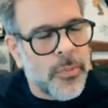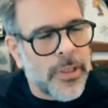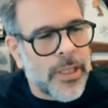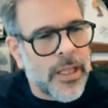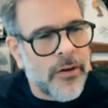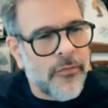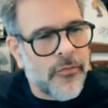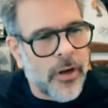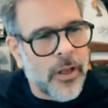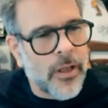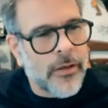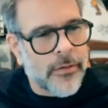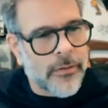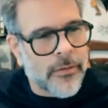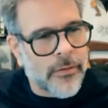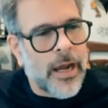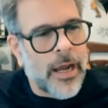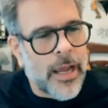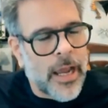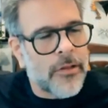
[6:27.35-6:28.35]
But then if I
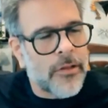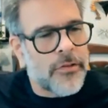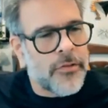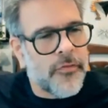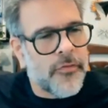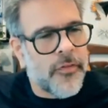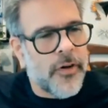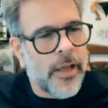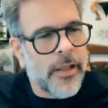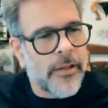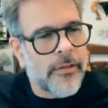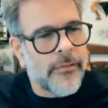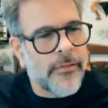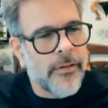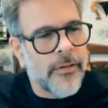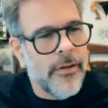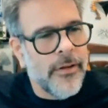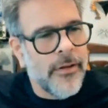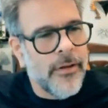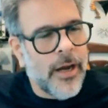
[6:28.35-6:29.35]
had to fight,
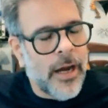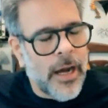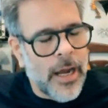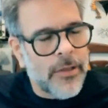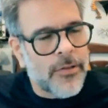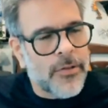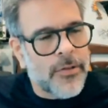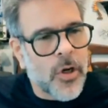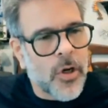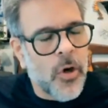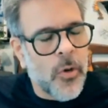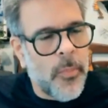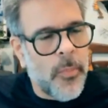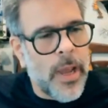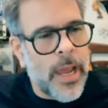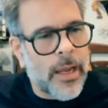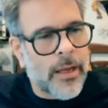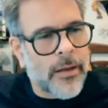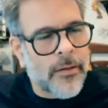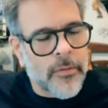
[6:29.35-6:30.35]
I had to go
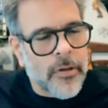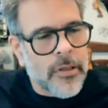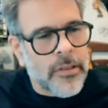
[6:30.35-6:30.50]
back